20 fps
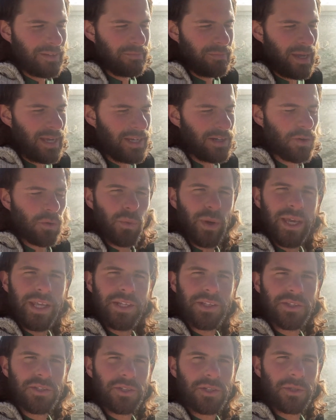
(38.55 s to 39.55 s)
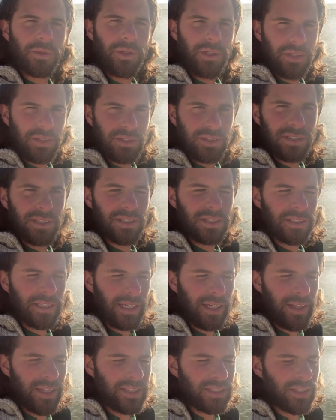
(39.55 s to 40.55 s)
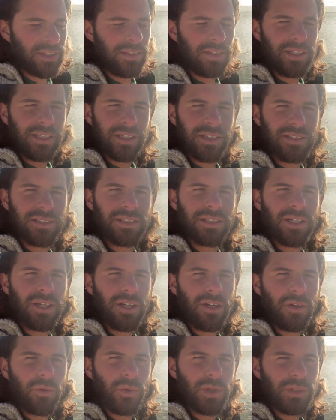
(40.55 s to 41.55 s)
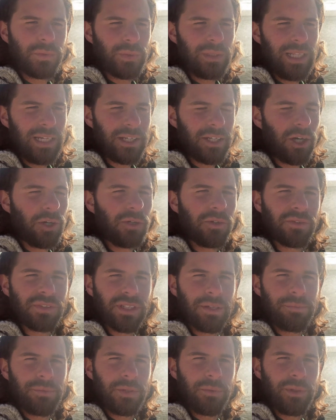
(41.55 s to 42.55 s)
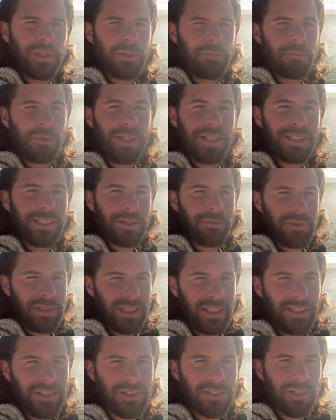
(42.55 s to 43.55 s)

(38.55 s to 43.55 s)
paying awareness to it, because uh, that's the thing is, once we let go of something, we can bring something in.